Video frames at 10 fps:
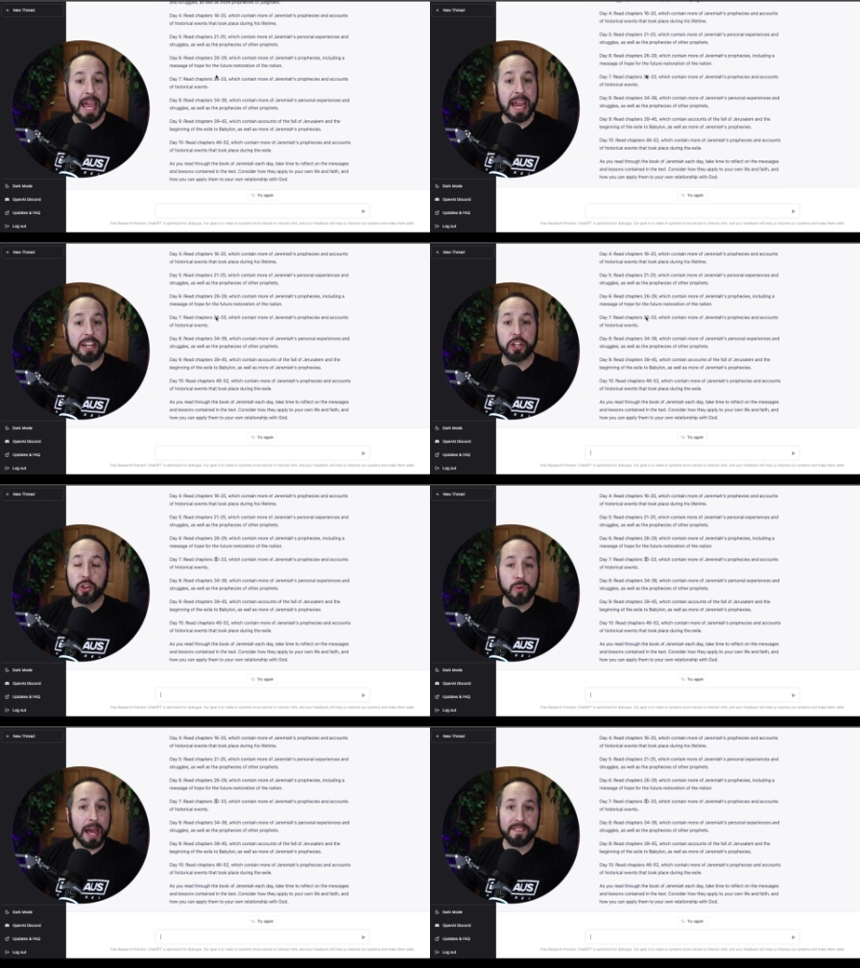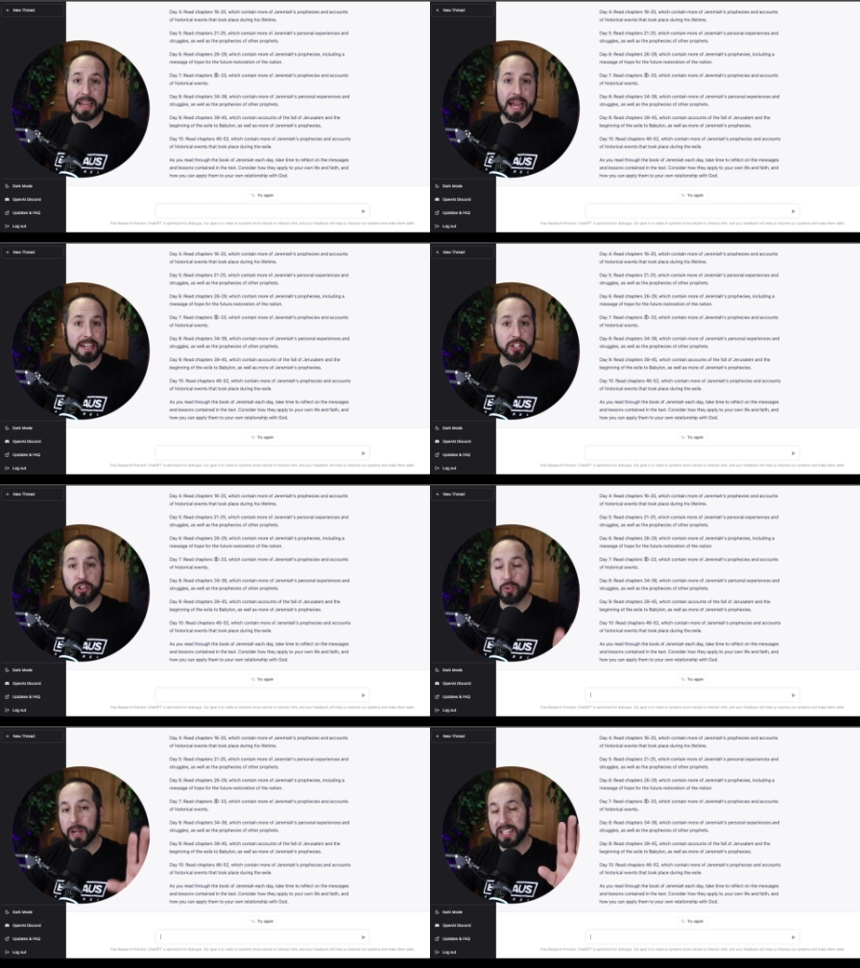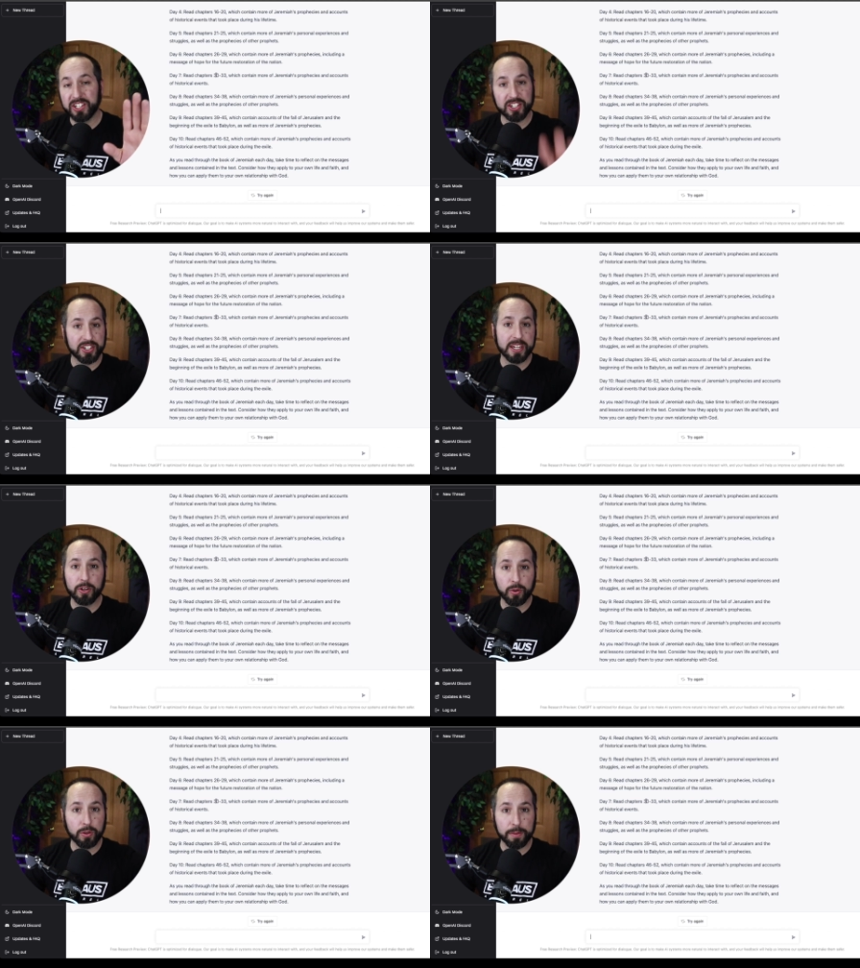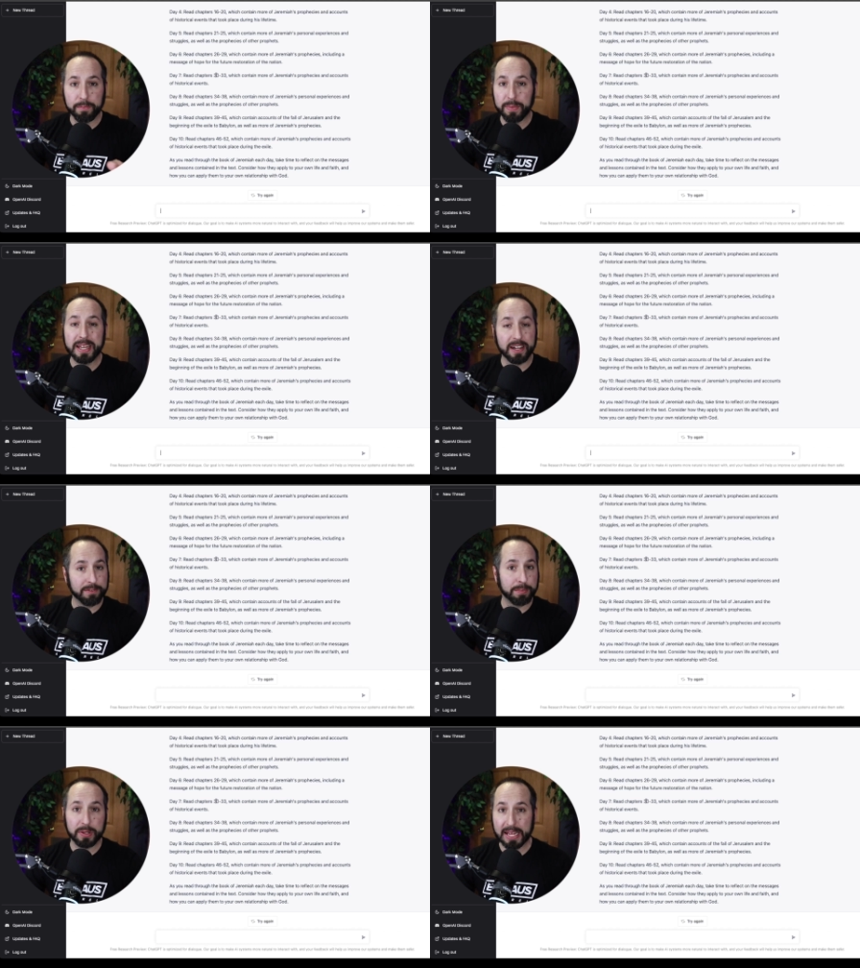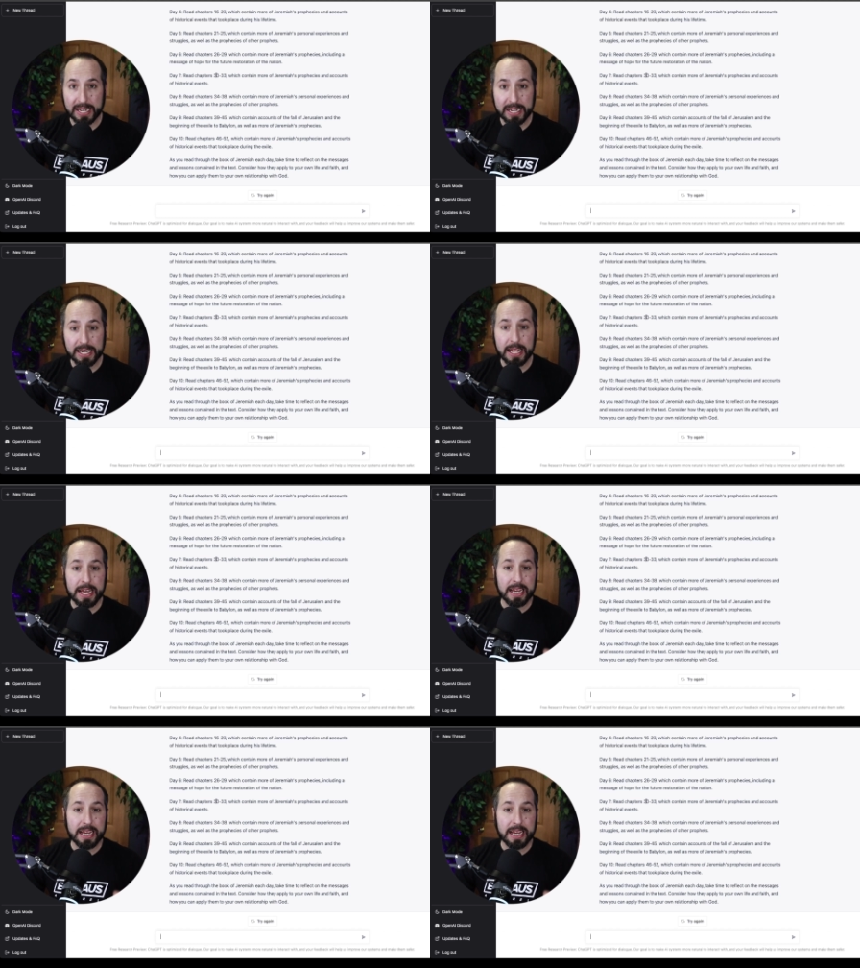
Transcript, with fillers: and you haven't had to do a single bit of planning.